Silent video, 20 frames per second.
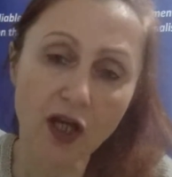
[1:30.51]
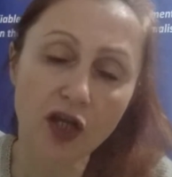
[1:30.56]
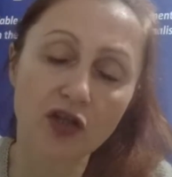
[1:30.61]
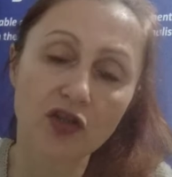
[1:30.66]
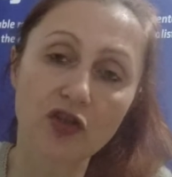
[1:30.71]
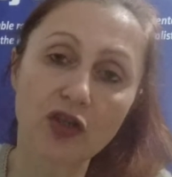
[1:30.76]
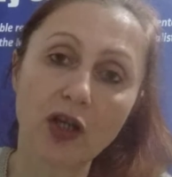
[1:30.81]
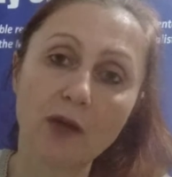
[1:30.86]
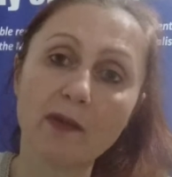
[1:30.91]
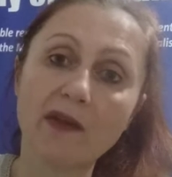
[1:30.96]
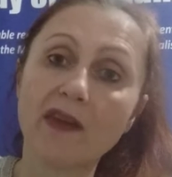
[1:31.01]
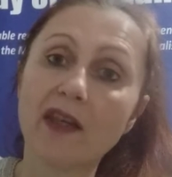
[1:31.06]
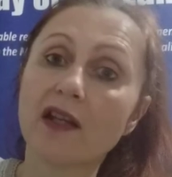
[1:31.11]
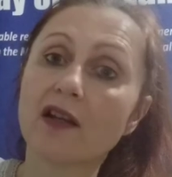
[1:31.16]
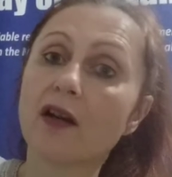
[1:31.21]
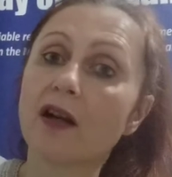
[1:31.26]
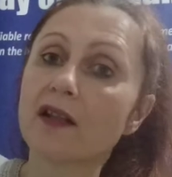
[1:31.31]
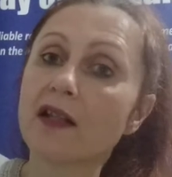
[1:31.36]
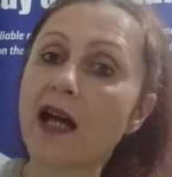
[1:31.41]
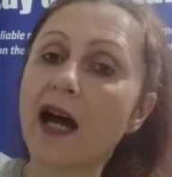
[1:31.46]
Sherman then
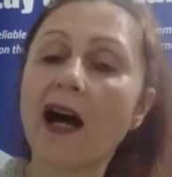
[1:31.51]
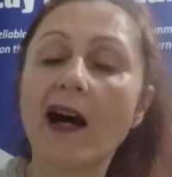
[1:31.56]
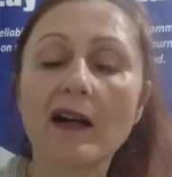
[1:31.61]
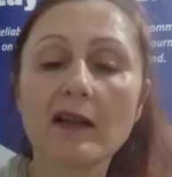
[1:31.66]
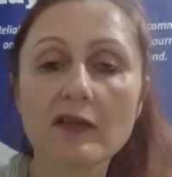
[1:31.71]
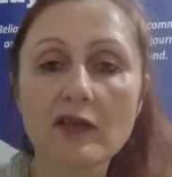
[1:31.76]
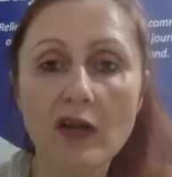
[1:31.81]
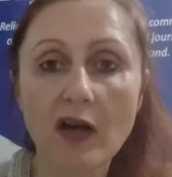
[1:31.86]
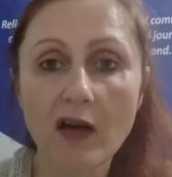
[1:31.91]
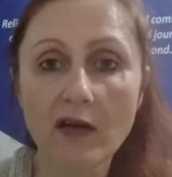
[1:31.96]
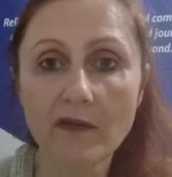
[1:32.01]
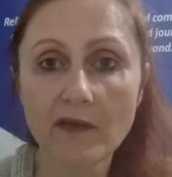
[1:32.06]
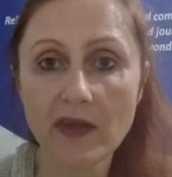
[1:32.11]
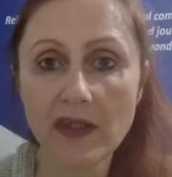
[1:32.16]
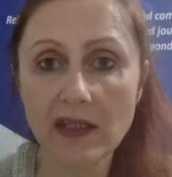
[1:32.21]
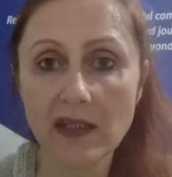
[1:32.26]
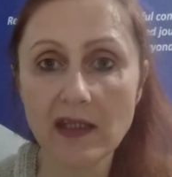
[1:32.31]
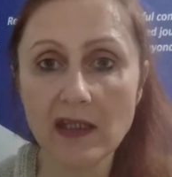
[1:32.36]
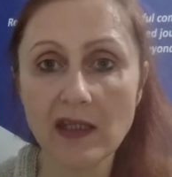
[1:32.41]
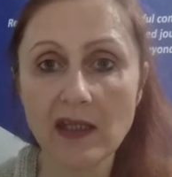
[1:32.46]
got out of
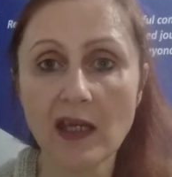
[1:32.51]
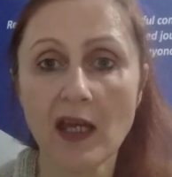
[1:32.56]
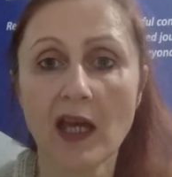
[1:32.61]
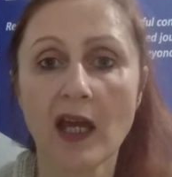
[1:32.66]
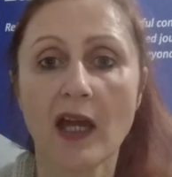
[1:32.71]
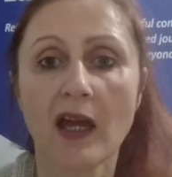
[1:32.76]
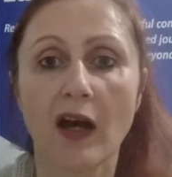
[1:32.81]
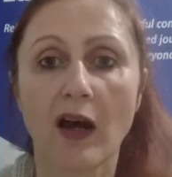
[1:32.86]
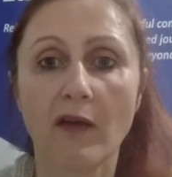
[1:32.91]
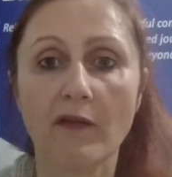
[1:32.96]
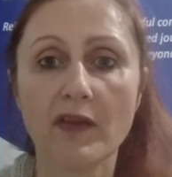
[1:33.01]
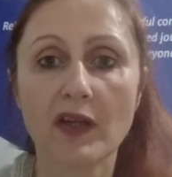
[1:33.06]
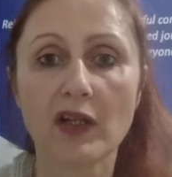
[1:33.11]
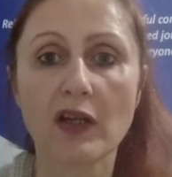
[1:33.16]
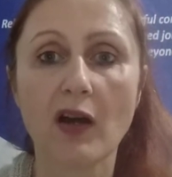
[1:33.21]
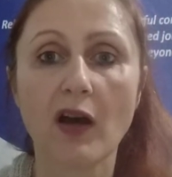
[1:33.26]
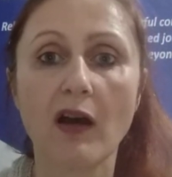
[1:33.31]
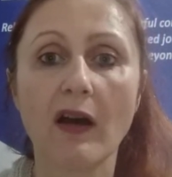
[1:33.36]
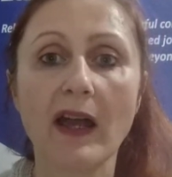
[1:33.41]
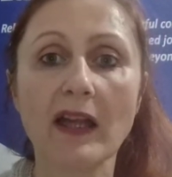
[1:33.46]
the
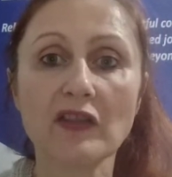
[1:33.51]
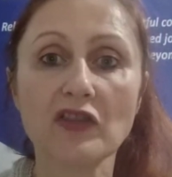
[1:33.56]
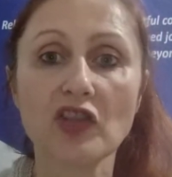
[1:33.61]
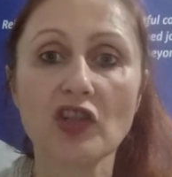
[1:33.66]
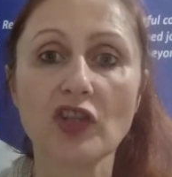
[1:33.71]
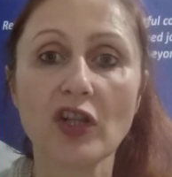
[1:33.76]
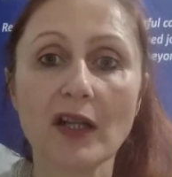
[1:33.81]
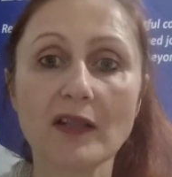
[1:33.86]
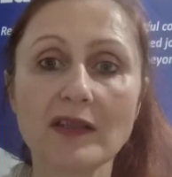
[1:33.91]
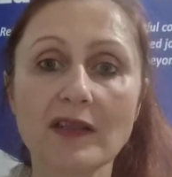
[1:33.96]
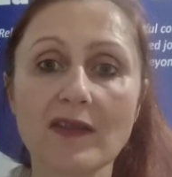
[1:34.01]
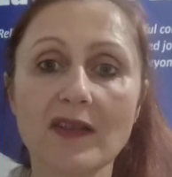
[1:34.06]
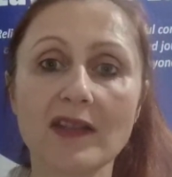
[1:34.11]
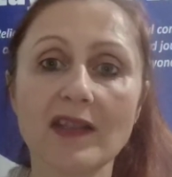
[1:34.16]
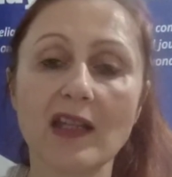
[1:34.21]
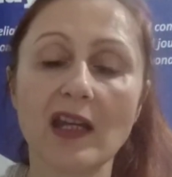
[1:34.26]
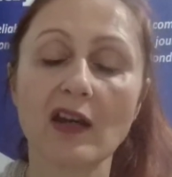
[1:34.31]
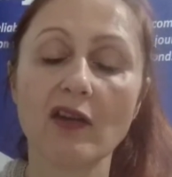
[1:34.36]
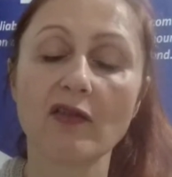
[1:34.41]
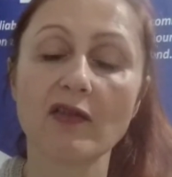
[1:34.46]
car and shot the
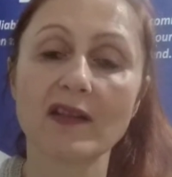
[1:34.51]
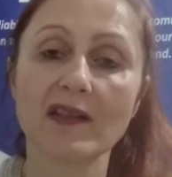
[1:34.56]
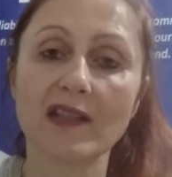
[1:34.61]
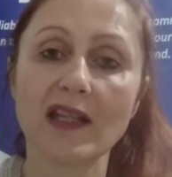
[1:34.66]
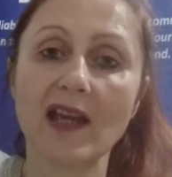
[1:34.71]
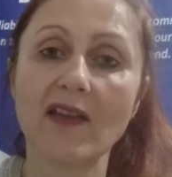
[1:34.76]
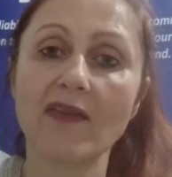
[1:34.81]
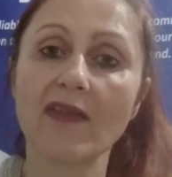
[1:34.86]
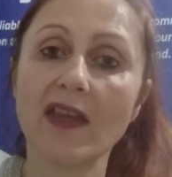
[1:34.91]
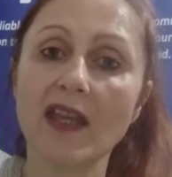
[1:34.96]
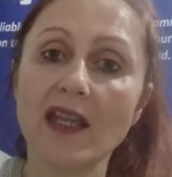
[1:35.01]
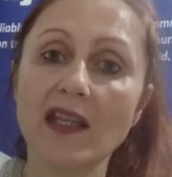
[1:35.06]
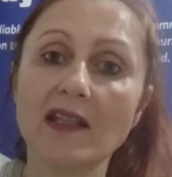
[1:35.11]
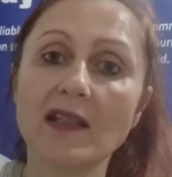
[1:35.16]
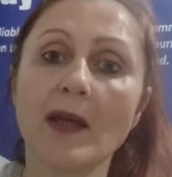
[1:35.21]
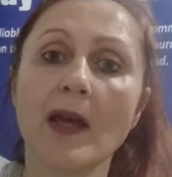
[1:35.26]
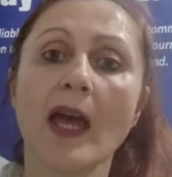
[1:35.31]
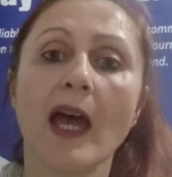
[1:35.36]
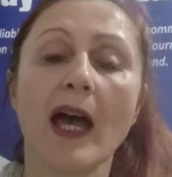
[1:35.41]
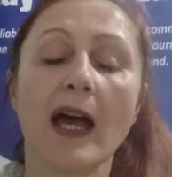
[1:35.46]
terrorist, and
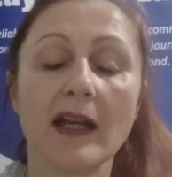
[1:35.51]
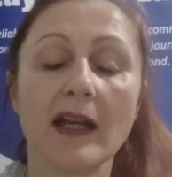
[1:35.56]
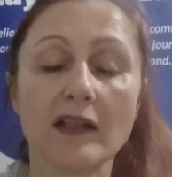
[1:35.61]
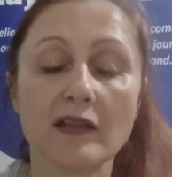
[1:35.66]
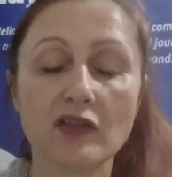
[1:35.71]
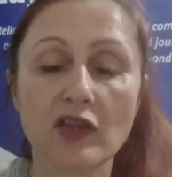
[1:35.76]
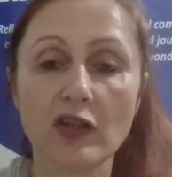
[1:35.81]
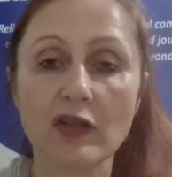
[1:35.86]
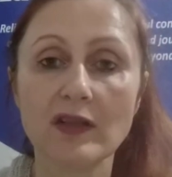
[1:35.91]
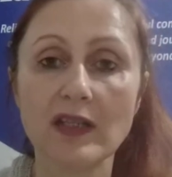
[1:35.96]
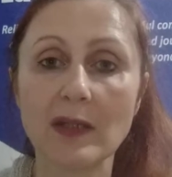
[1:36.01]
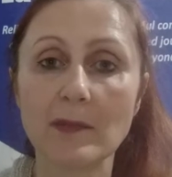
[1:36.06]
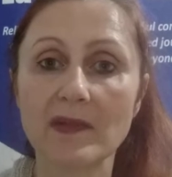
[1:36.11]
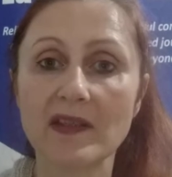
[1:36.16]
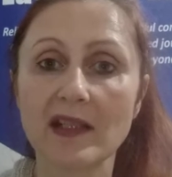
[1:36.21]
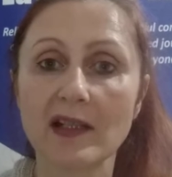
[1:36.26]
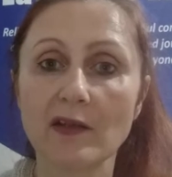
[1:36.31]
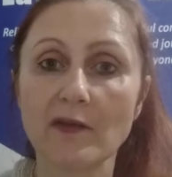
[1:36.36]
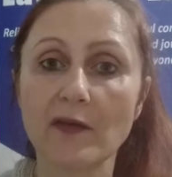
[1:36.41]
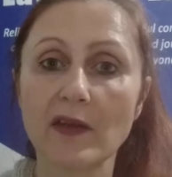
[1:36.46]
then turned
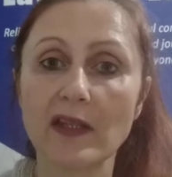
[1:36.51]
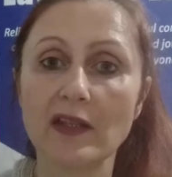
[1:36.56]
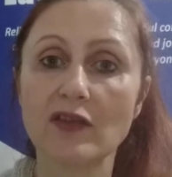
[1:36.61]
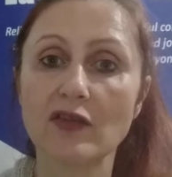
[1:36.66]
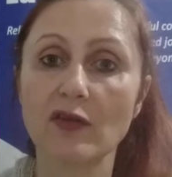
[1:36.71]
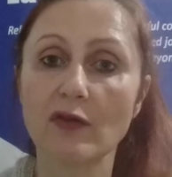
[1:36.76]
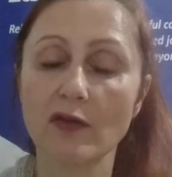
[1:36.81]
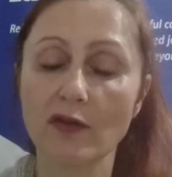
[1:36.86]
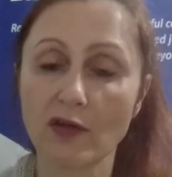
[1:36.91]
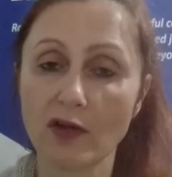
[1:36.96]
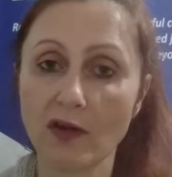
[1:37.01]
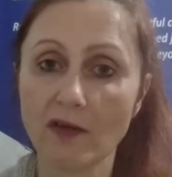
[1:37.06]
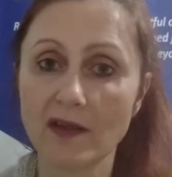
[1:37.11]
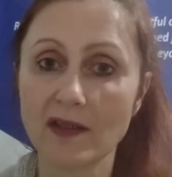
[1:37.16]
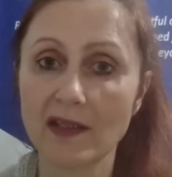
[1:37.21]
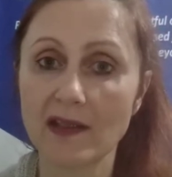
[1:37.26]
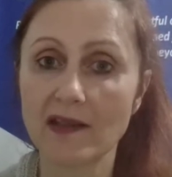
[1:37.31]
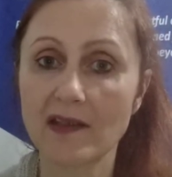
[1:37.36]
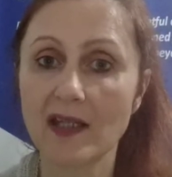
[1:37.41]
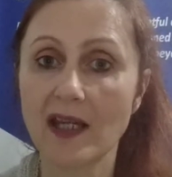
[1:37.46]
himself into
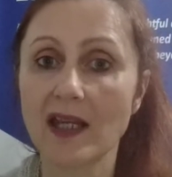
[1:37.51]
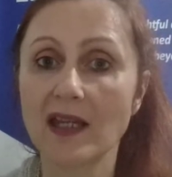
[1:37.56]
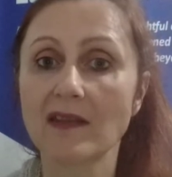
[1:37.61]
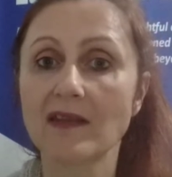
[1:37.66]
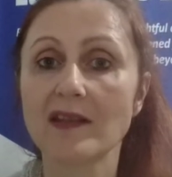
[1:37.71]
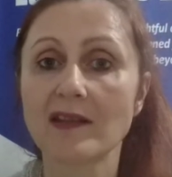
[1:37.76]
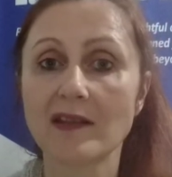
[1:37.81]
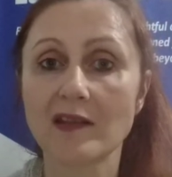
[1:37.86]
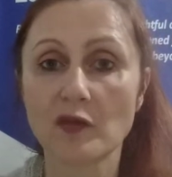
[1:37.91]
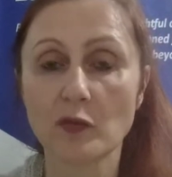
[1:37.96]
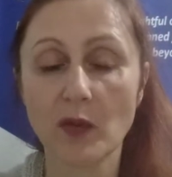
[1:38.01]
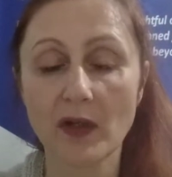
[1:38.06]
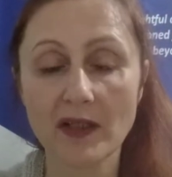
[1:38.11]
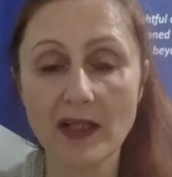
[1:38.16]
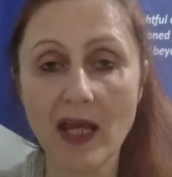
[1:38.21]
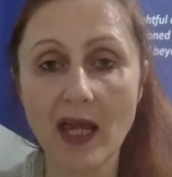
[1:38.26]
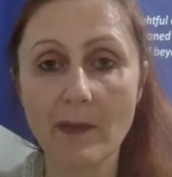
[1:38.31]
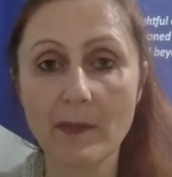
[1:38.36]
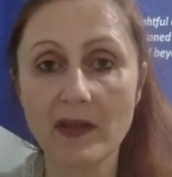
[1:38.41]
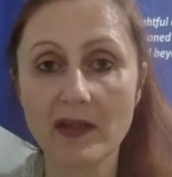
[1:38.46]
authority, saying, "This is what
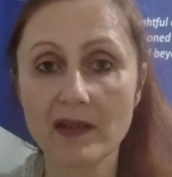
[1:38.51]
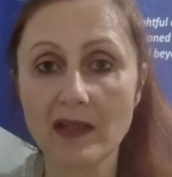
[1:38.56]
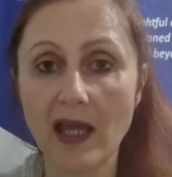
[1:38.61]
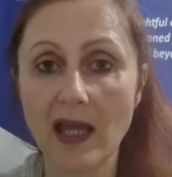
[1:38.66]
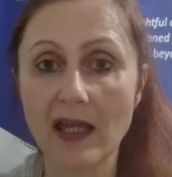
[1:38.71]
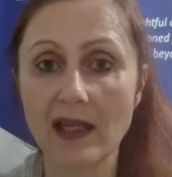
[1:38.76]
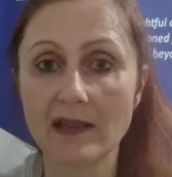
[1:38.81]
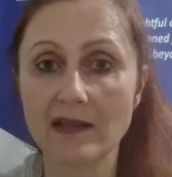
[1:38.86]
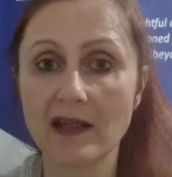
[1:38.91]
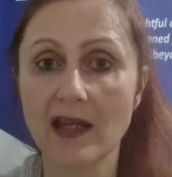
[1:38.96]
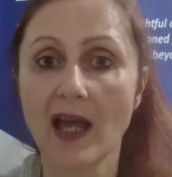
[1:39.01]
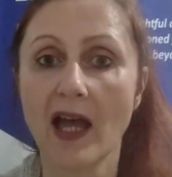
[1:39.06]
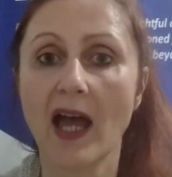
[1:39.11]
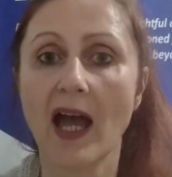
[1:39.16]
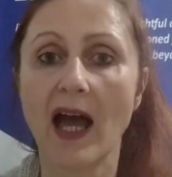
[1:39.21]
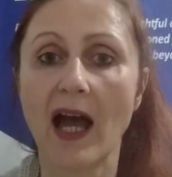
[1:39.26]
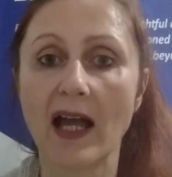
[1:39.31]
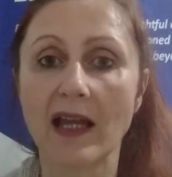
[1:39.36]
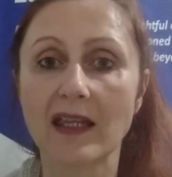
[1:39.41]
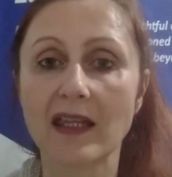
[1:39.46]
happened, and
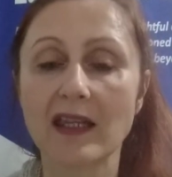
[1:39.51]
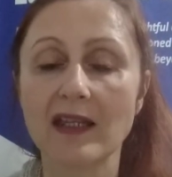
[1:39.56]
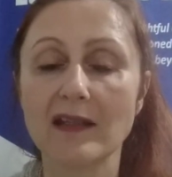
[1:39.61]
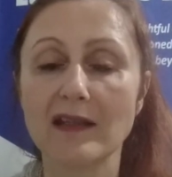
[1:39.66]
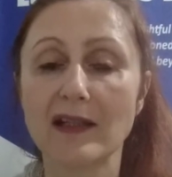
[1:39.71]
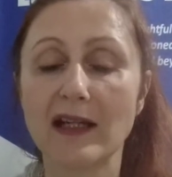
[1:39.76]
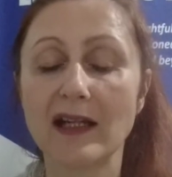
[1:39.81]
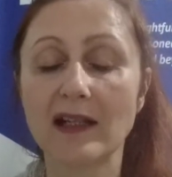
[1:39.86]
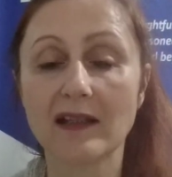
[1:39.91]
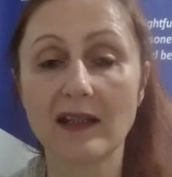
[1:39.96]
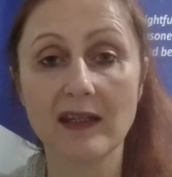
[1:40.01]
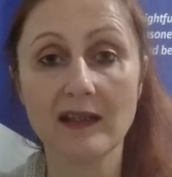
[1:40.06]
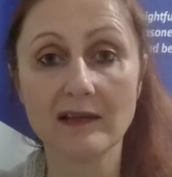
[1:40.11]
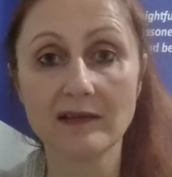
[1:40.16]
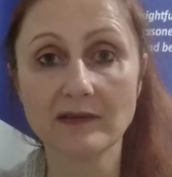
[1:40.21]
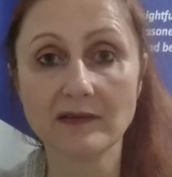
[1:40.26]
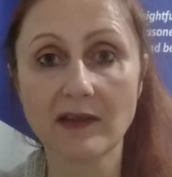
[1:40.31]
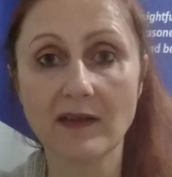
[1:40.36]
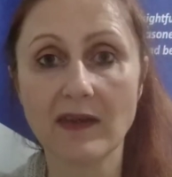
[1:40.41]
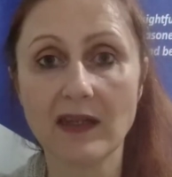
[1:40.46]
I
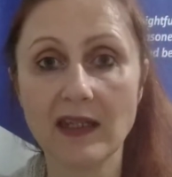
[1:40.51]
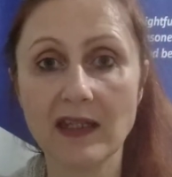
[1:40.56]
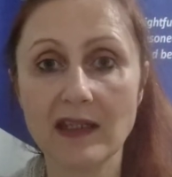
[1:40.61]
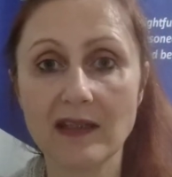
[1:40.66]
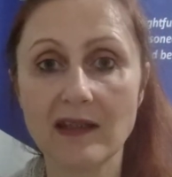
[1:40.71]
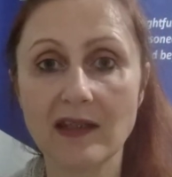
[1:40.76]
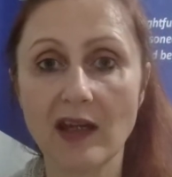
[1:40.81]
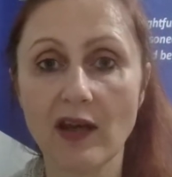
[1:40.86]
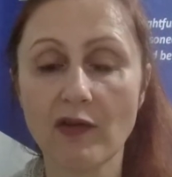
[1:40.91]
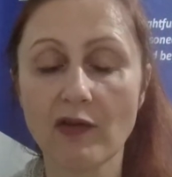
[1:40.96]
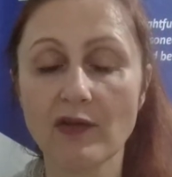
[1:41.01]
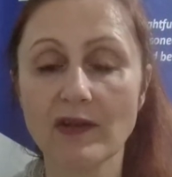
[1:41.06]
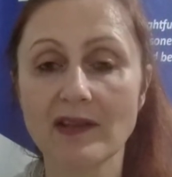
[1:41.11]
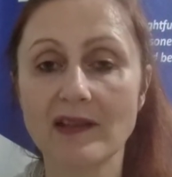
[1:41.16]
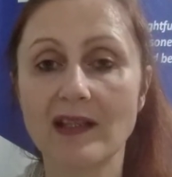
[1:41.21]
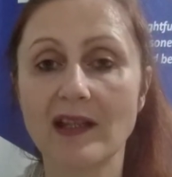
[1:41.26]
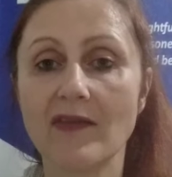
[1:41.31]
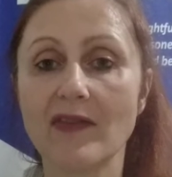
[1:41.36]
killed the terrorist."